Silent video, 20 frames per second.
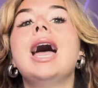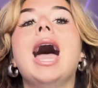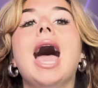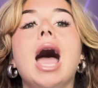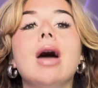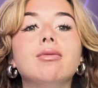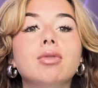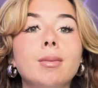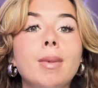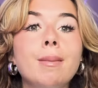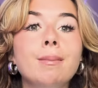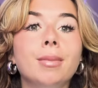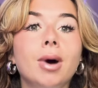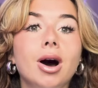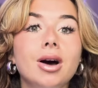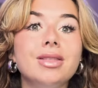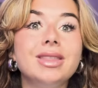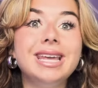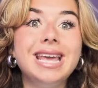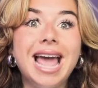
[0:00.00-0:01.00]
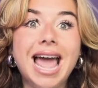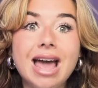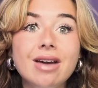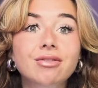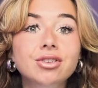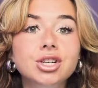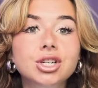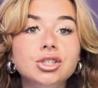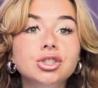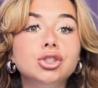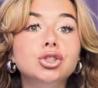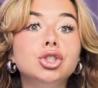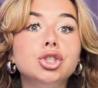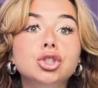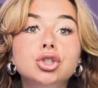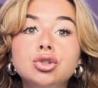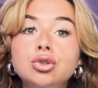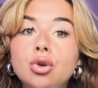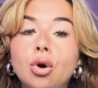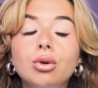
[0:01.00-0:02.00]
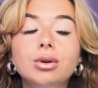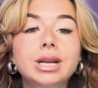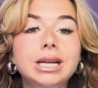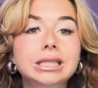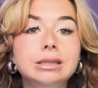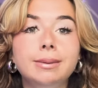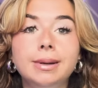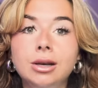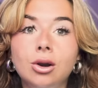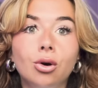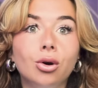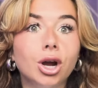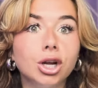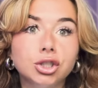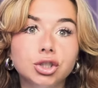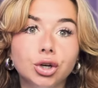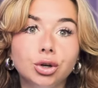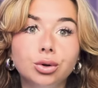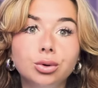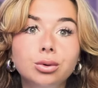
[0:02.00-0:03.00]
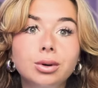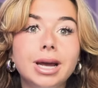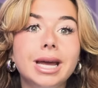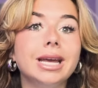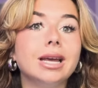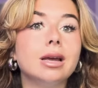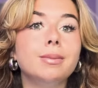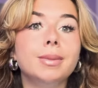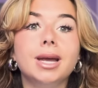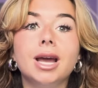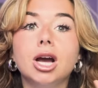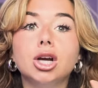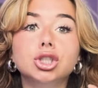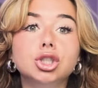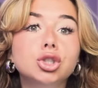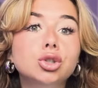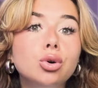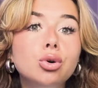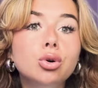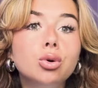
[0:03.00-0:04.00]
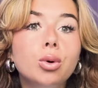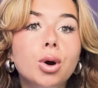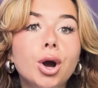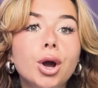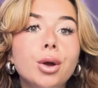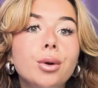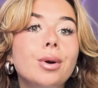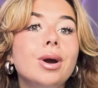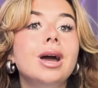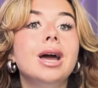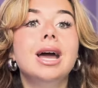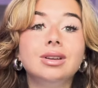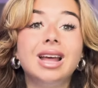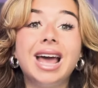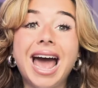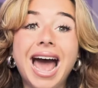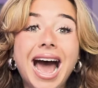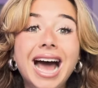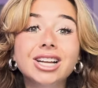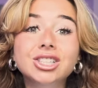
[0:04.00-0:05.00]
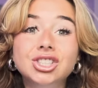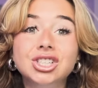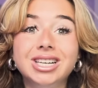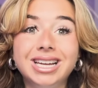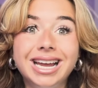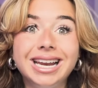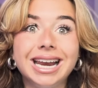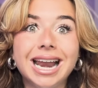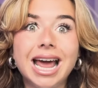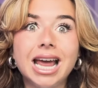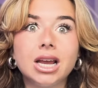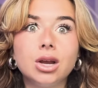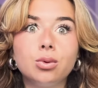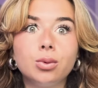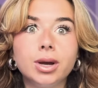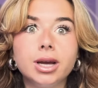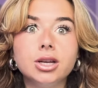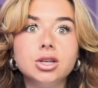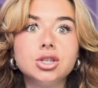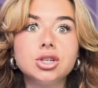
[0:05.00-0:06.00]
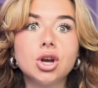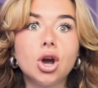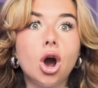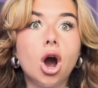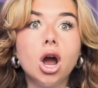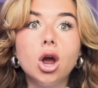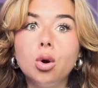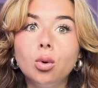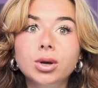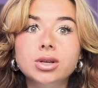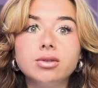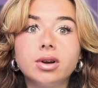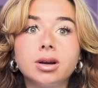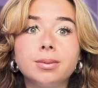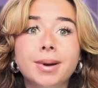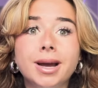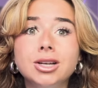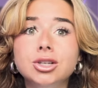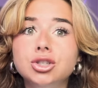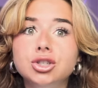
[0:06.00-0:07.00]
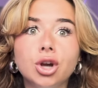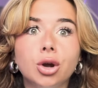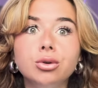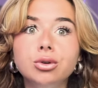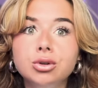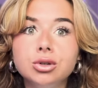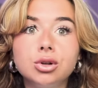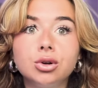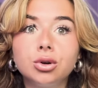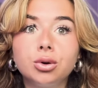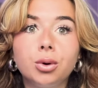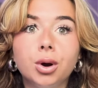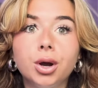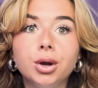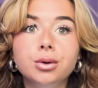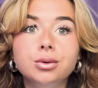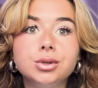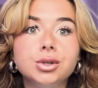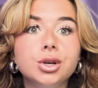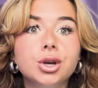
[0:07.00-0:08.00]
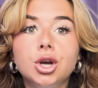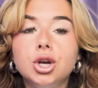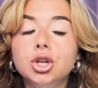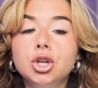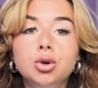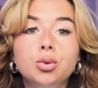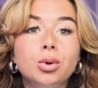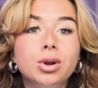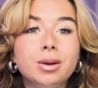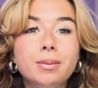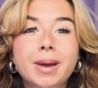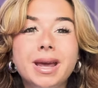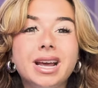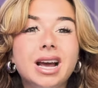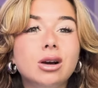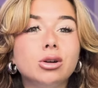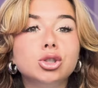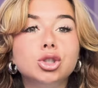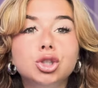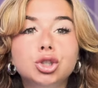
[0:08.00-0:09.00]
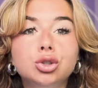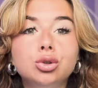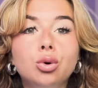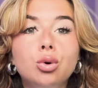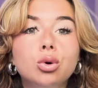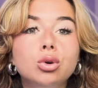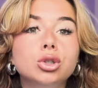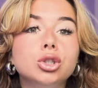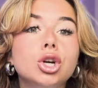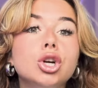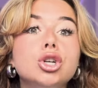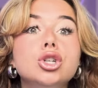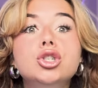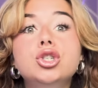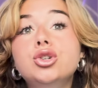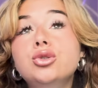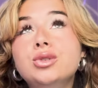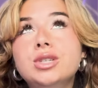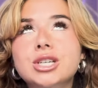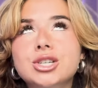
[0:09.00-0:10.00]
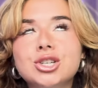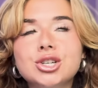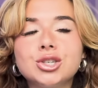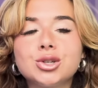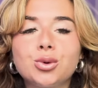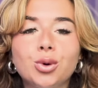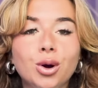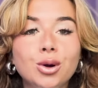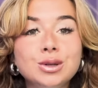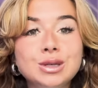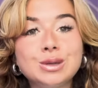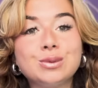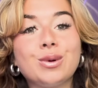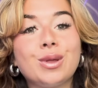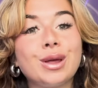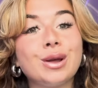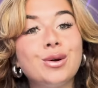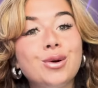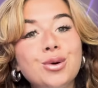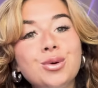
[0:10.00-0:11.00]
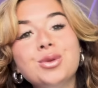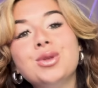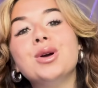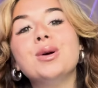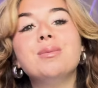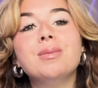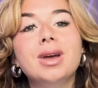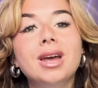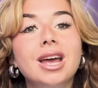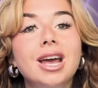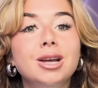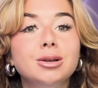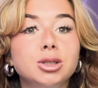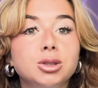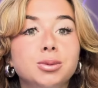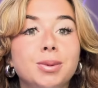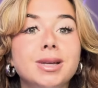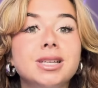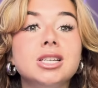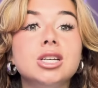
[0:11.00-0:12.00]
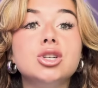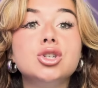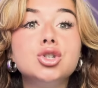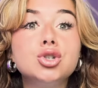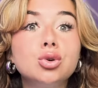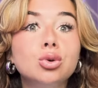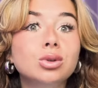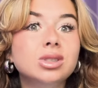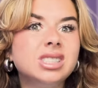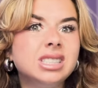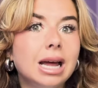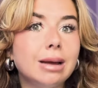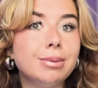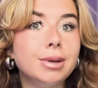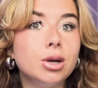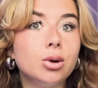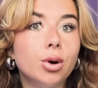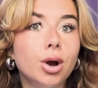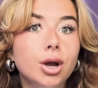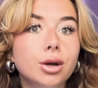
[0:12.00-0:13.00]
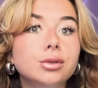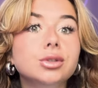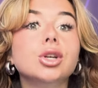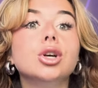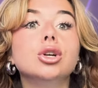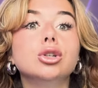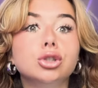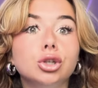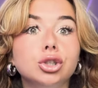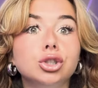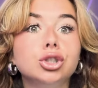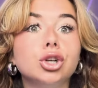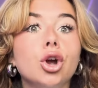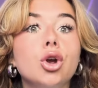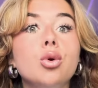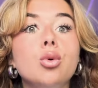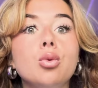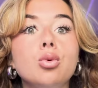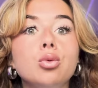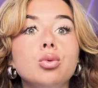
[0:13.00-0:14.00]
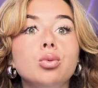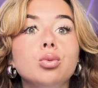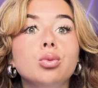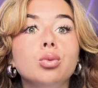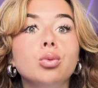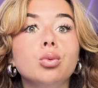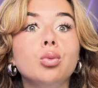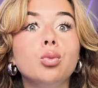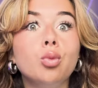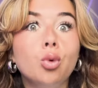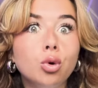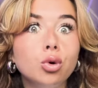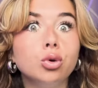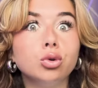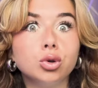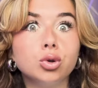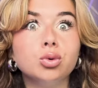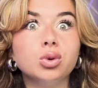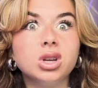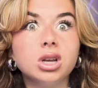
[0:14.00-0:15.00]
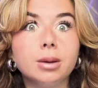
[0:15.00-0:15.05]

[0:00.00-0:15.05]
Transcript: And remember, the evidence does not need to be long at all. It can be a short quote. Actually, in language, I always recommend don't use long quotes. You want to pick out short, judicious quotes is what they call them. Just basically short, snappy quotes to show what we're talking